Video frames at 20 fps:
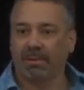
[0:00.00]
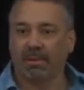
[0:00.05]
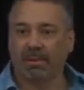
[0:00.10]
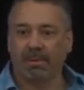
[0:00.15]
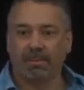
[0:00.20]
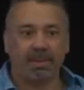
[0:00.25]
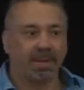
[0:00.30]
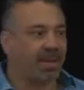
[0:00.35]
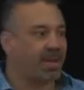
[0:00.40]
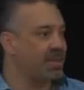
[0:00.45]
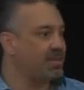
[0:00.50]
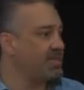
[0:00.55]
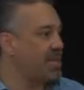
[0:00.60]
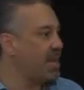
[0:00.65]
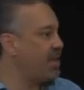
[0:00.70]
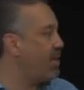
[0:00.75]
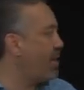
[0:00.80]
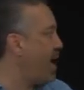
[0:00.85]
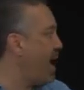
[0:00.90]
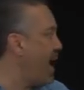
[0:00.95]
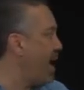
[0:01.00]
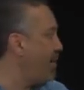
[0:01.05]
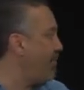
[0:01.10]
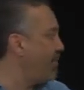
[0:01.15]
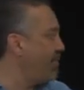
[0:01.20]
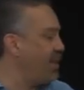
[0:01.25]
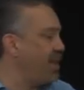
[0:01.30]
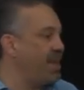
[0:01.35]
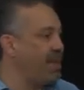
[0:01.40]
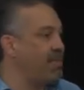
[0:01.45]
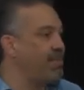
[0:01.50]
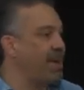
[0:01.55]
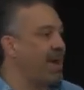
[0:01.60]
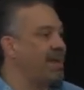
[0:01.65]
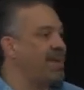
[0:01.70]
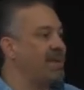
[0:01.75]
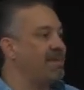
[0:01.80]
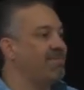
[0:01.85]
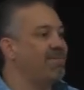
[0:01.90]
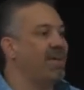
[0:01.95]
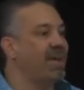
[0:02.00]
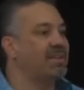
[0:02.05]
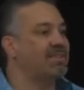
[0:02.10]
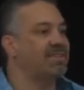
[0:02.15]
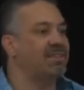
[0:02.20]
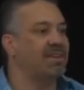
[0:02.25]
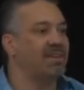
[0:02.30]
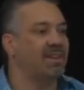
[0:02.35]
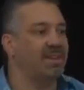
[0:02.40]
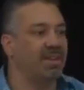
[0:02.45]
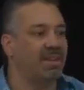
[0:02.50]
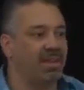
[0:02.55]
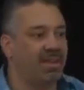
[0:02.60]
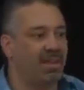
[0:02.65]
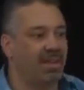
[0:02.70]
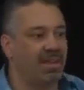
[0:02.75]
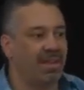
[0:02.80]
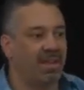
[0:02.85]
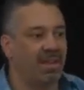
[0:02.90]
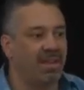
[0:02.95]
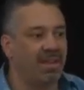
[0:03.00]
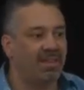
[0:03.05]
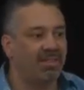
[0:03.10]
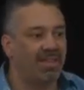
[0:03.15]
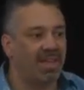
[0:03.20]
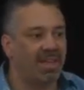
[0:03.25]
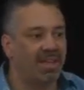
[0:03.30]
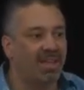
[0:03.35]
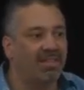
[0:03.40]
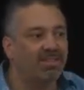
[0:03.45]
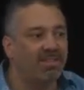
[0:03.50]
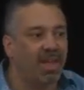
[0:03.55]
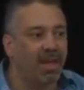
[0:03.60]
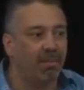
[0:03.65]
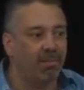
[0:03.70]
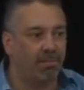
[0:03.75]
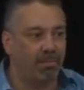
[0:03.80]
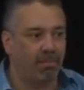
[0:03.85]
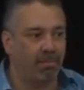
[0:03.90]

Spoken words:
because they don't have anybody investing anything in them.